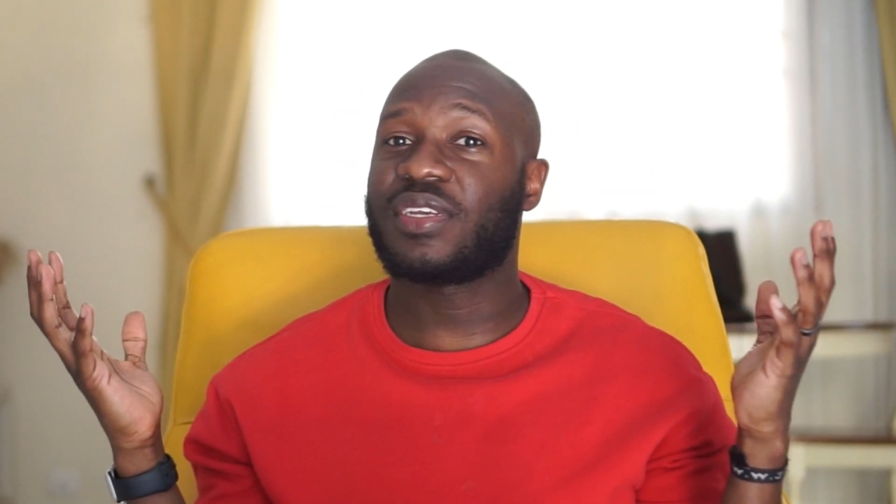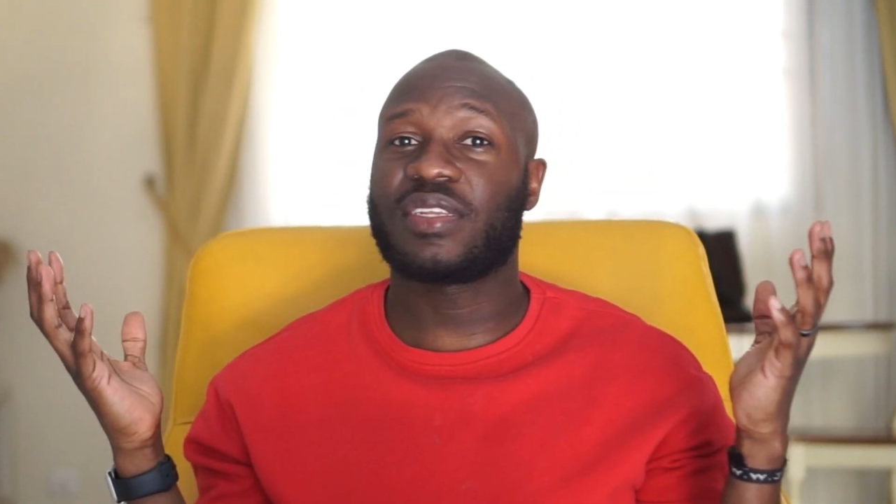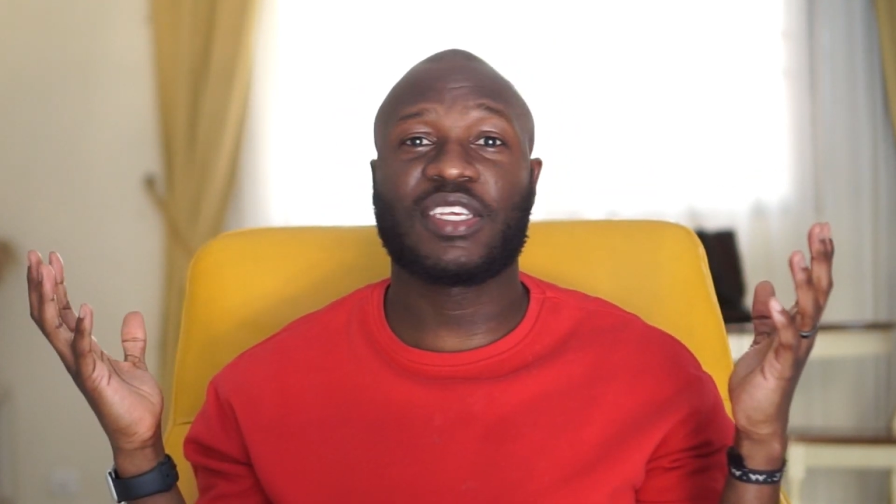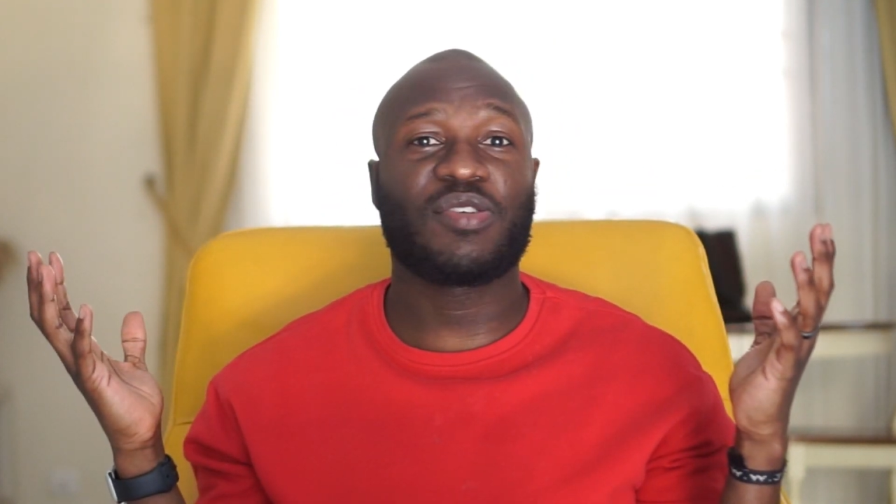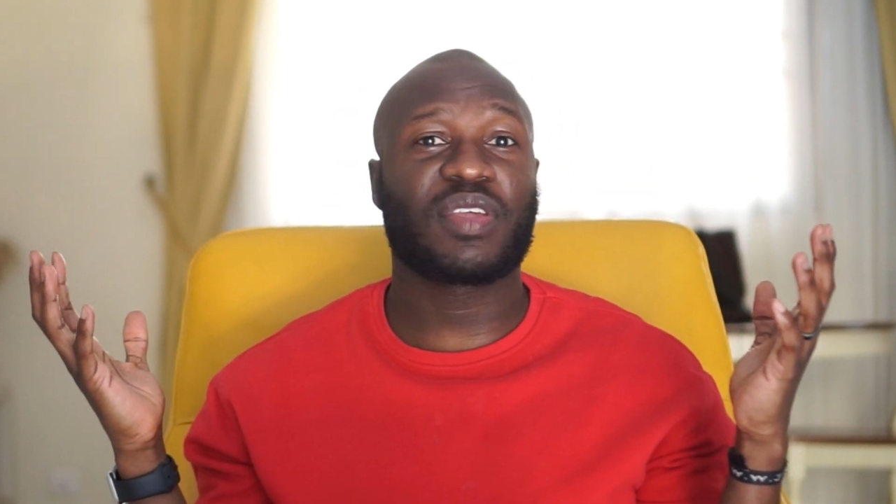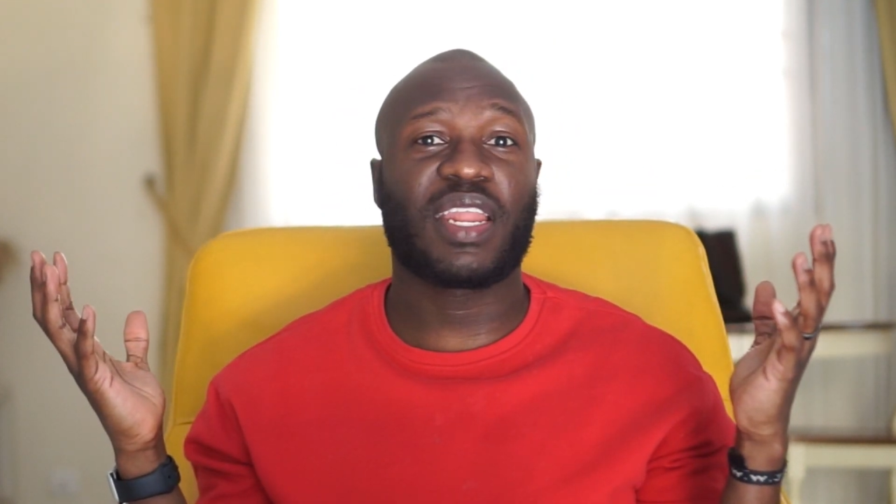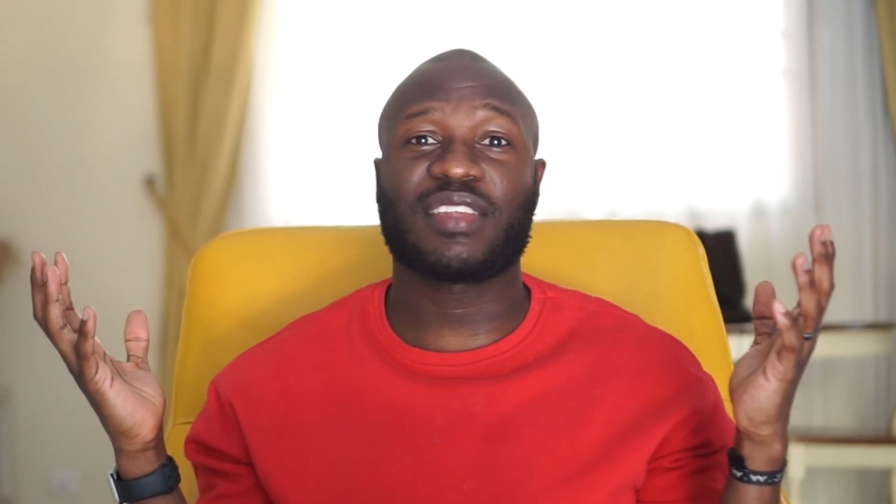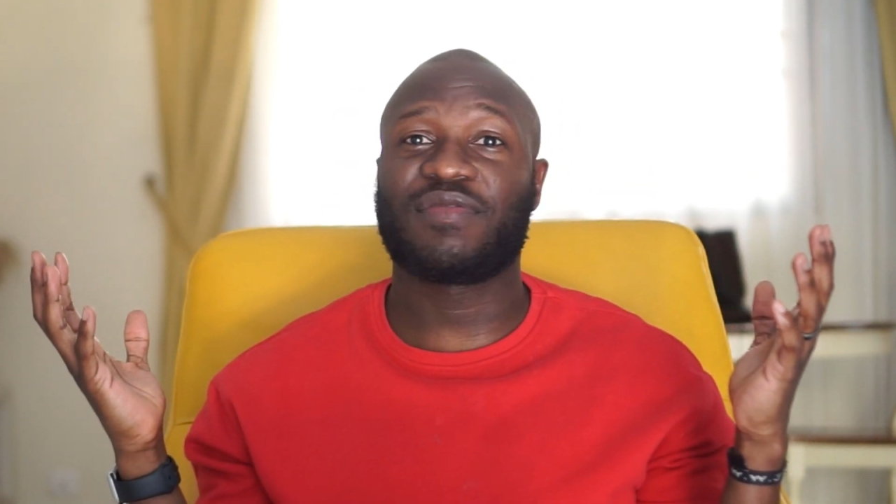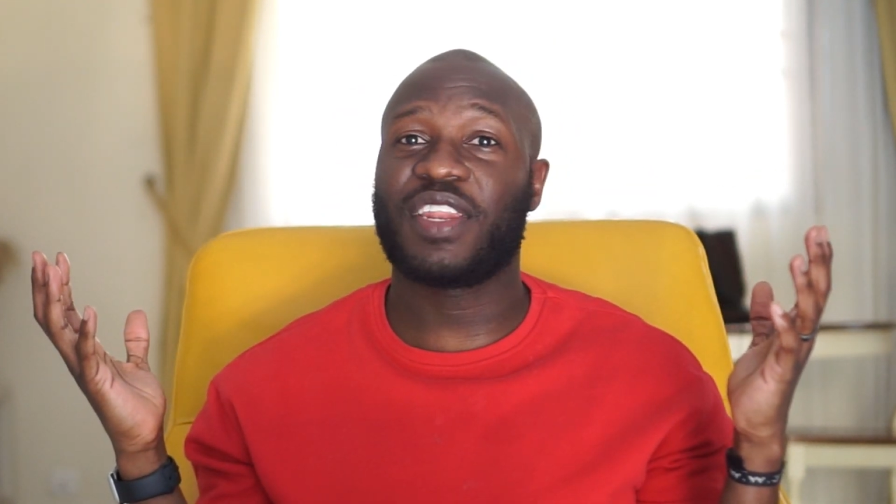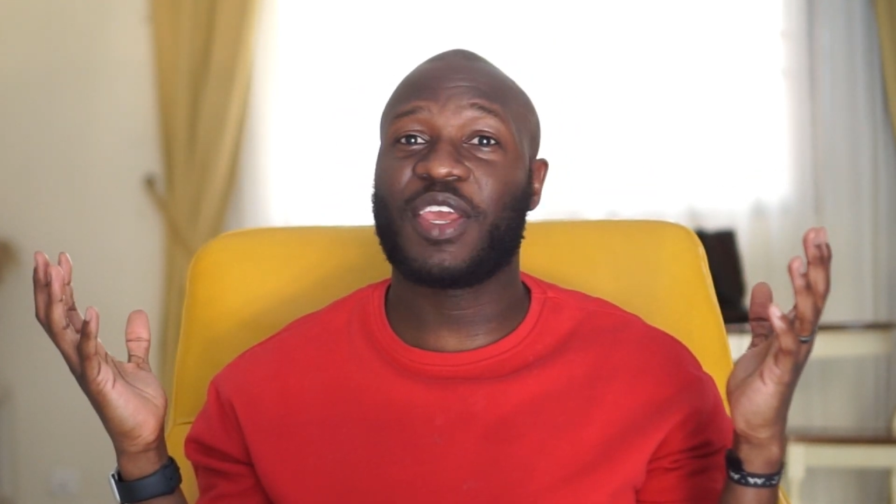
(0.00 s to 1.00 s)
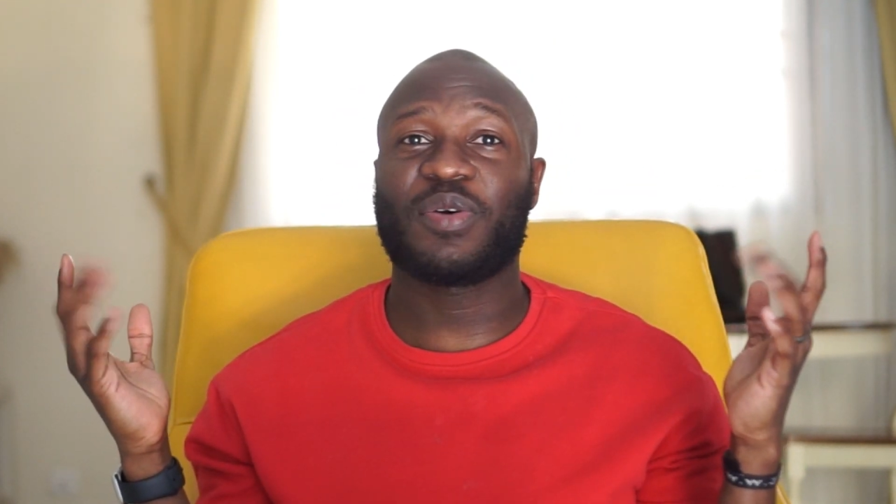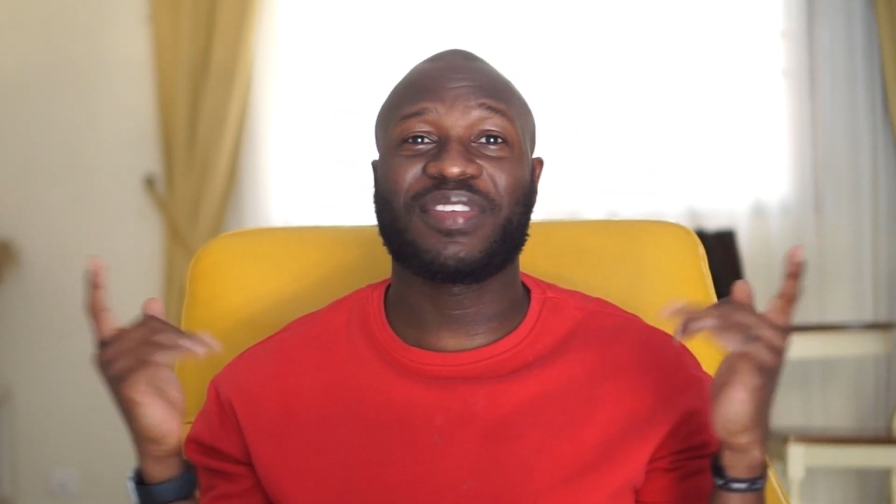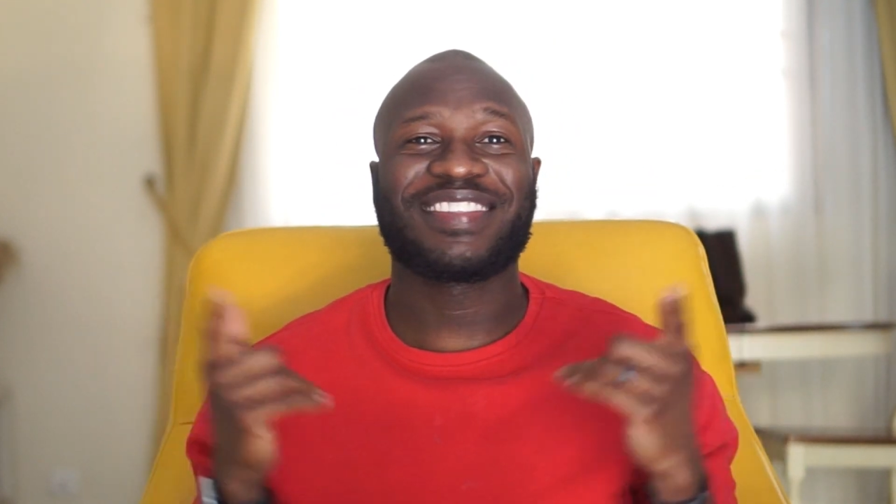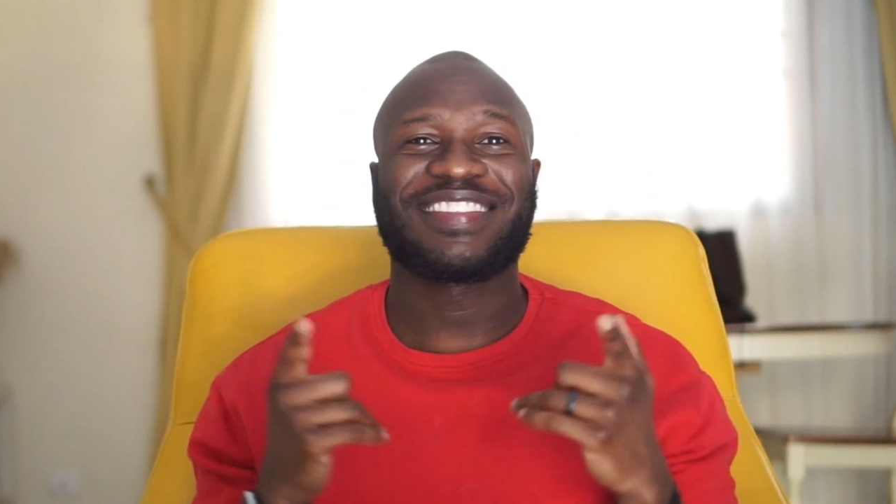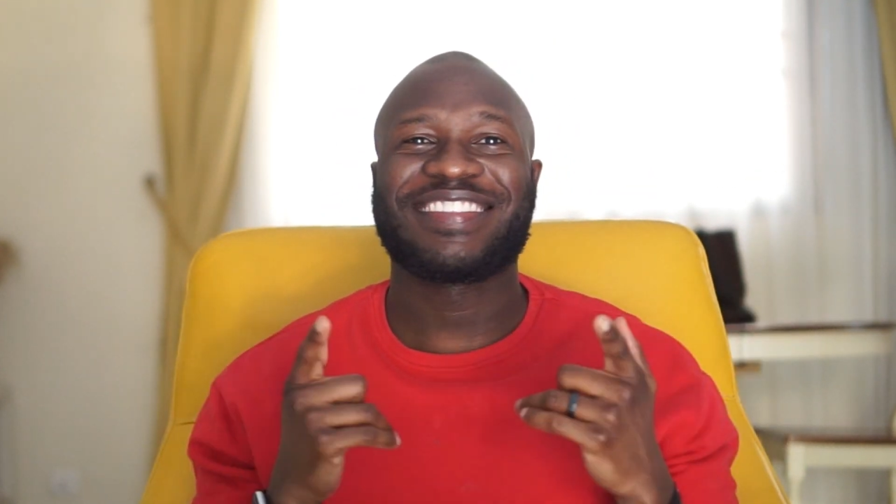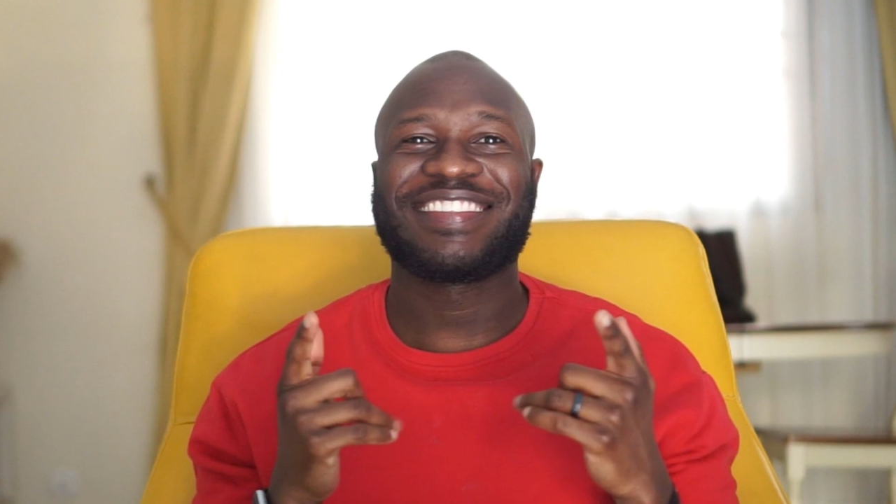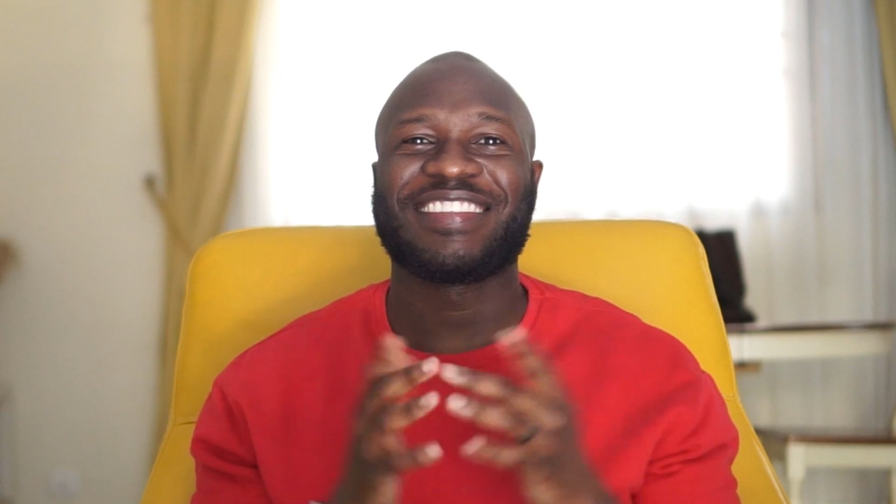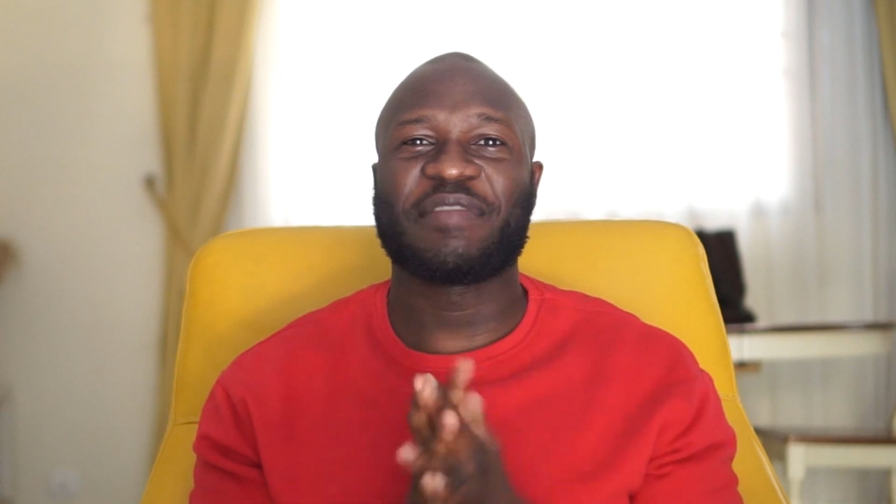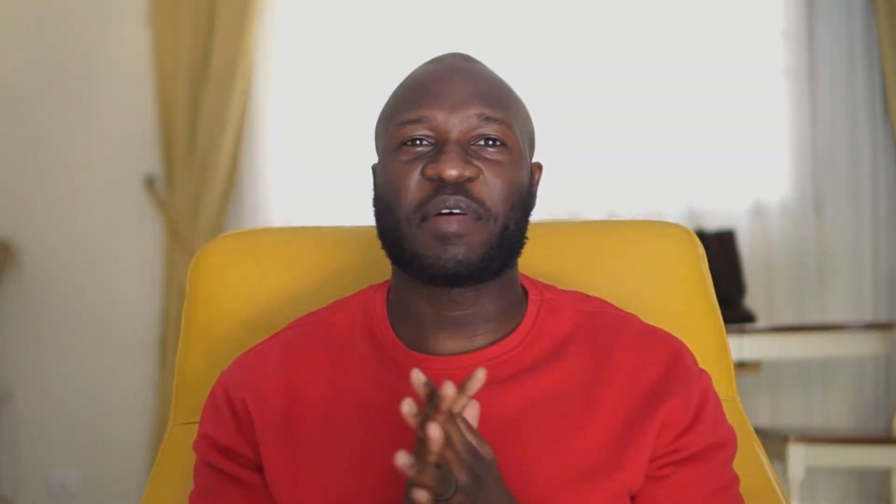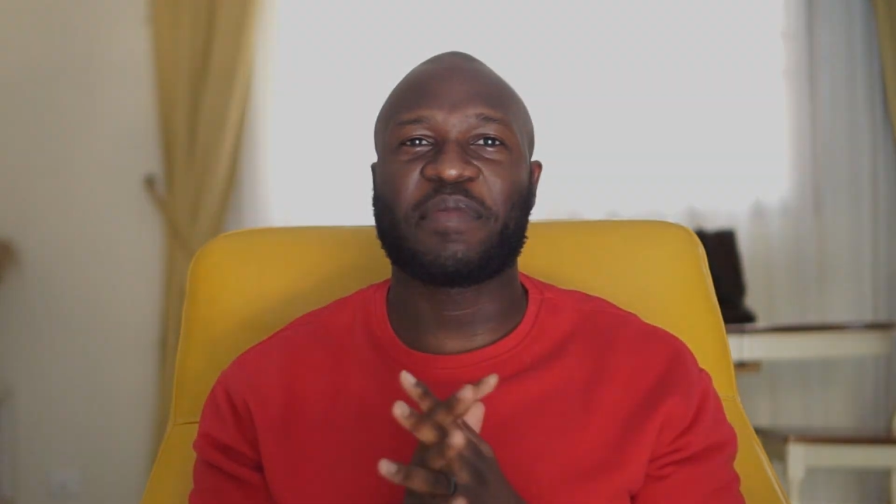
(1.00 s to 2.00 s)
See you in the next video.
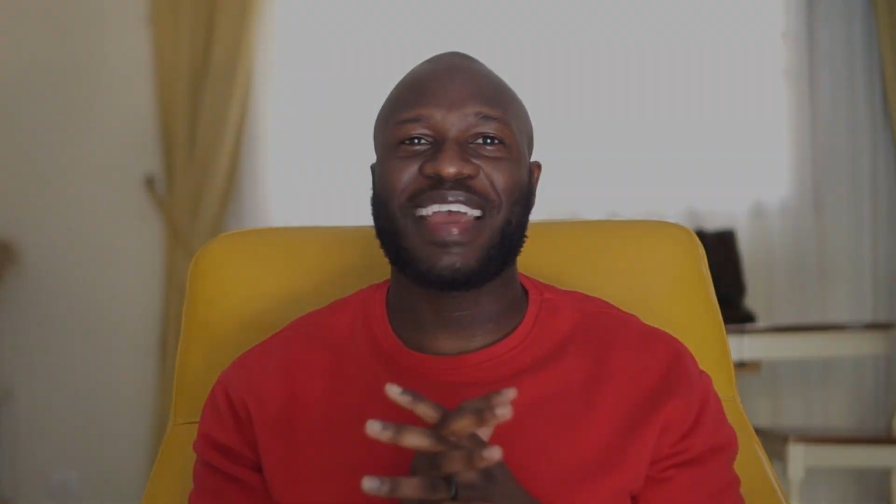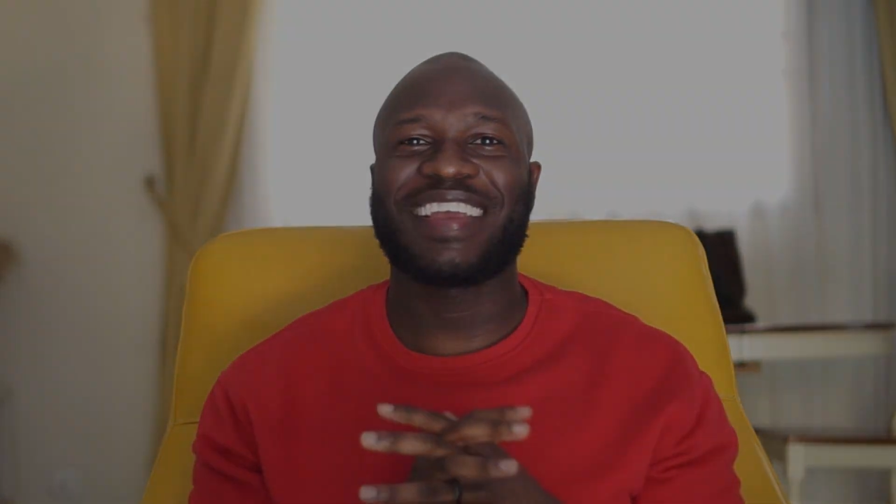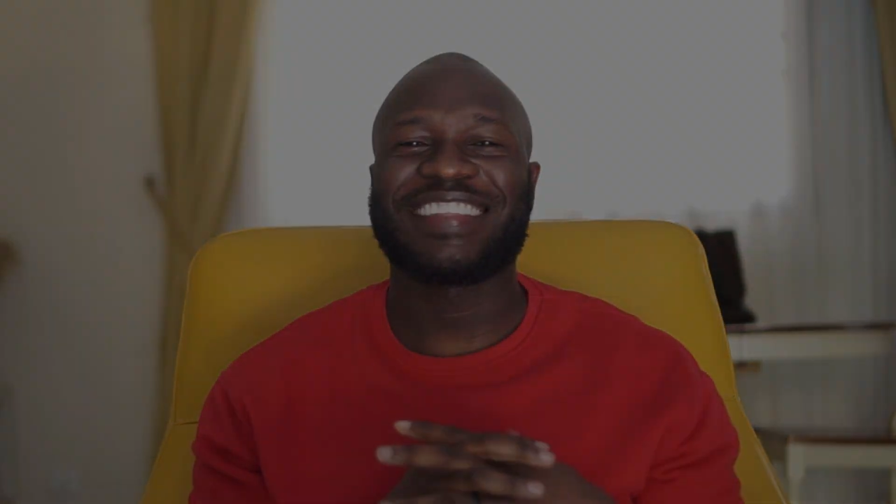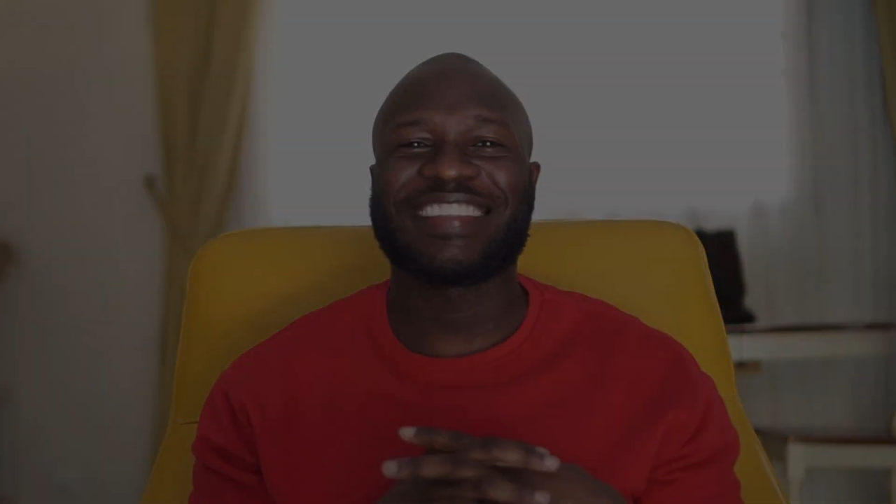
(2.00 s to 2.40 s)
Bye-bye.